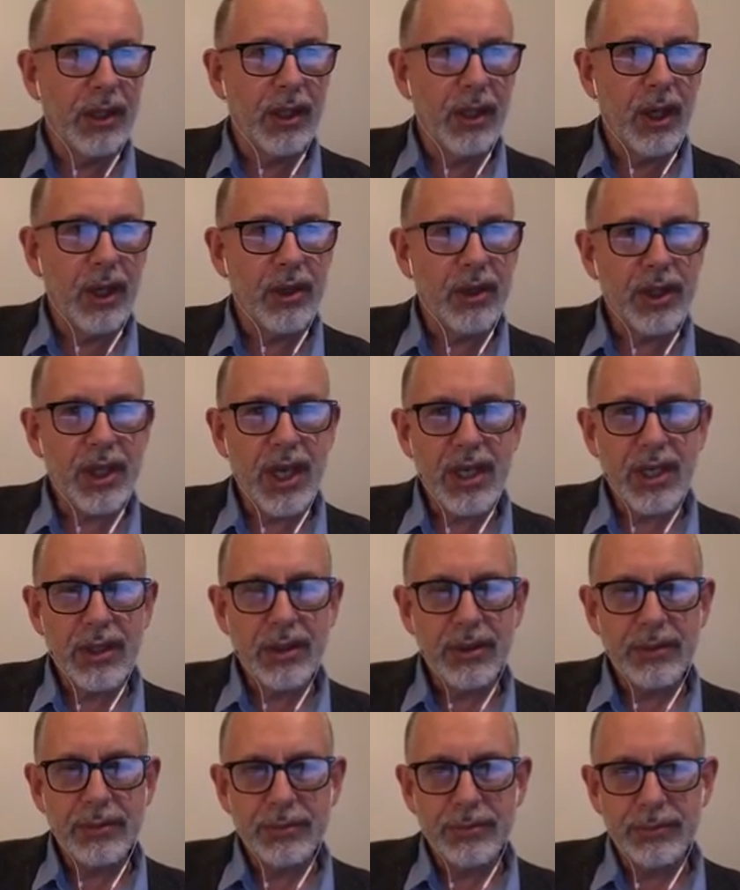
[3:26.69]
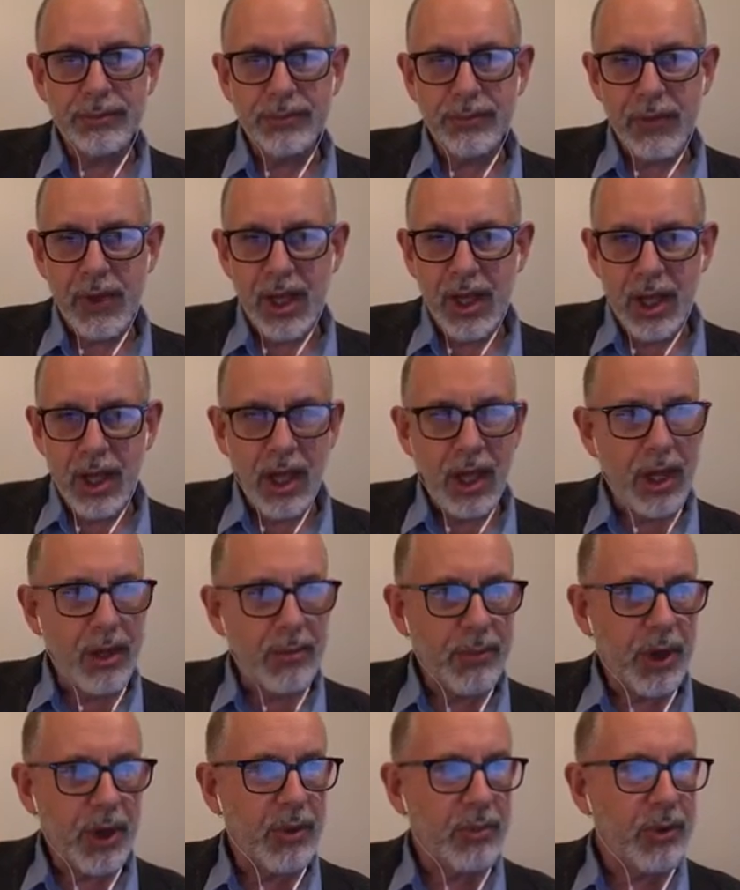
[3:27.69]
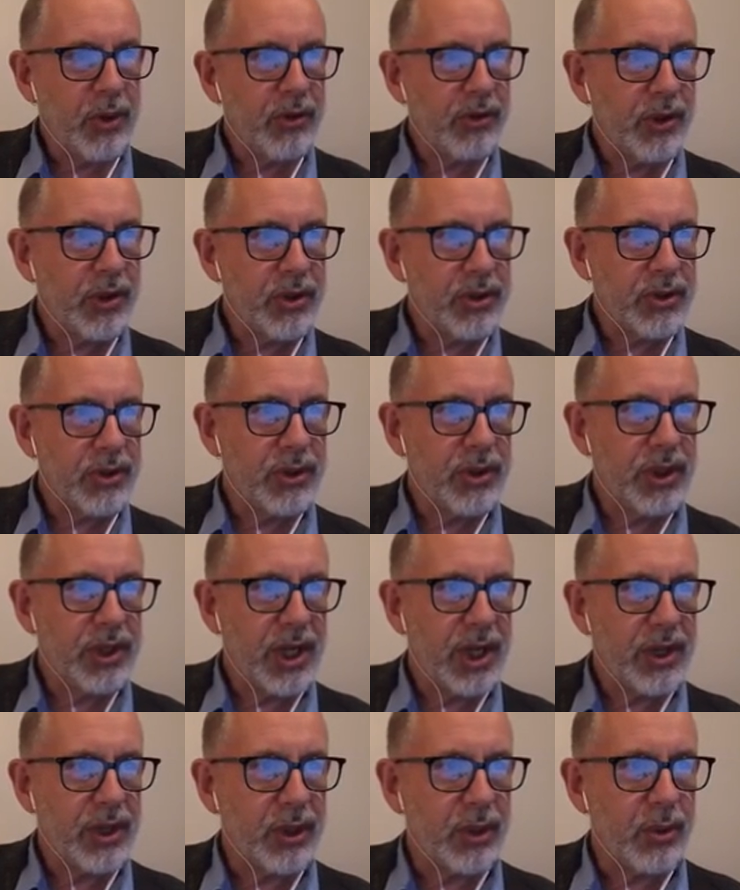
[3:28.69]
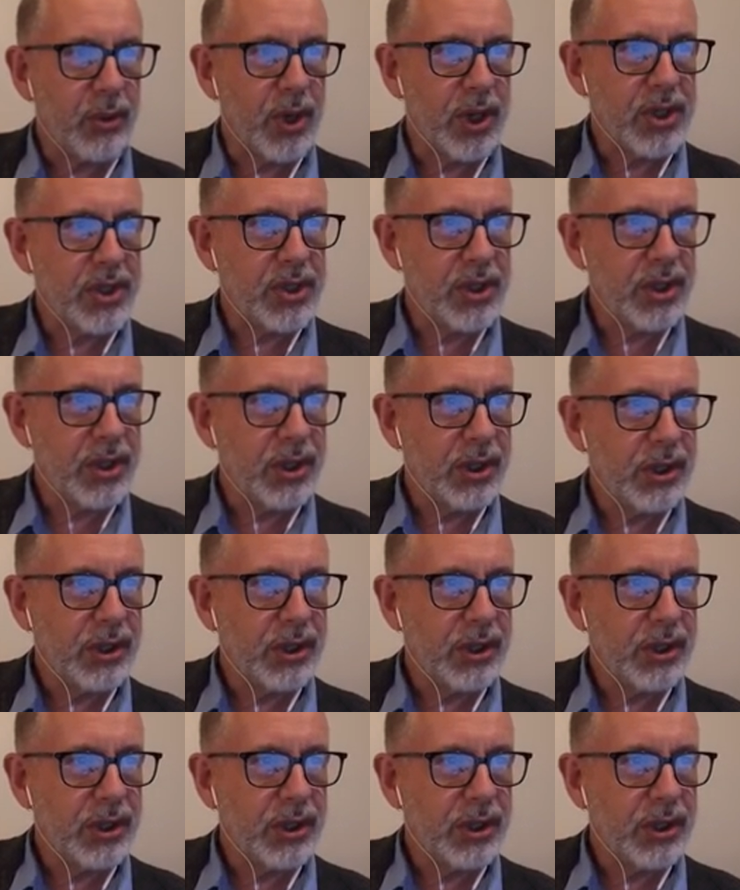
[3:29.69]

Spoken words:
Okay, I'll move on to another question,